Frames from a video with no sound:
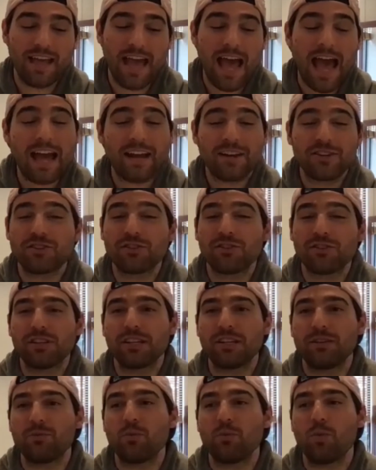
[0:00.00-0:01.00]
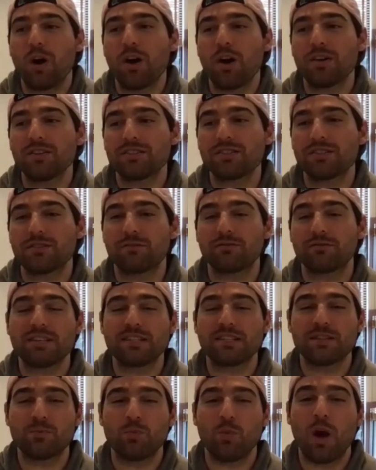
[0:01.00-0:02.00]
actually was the
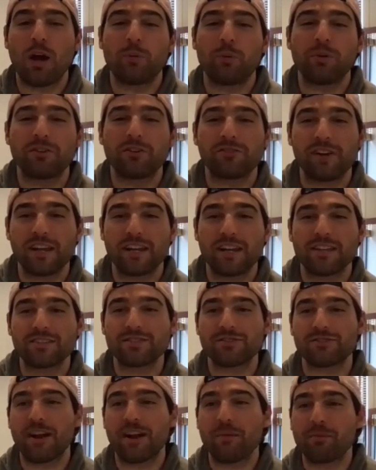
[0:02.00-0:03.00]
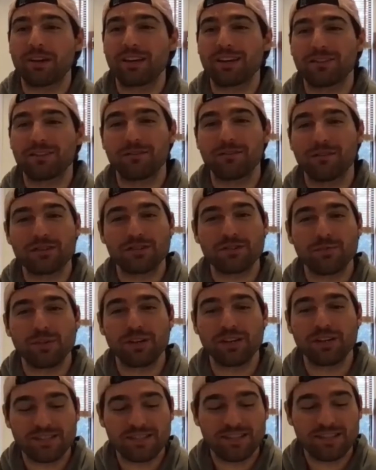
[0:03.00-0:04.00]
reason why we created Ceramic in the first
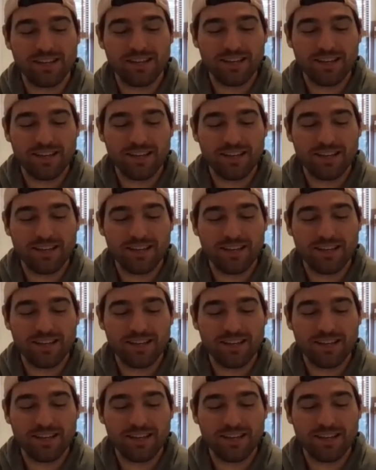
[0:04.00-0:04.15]
place.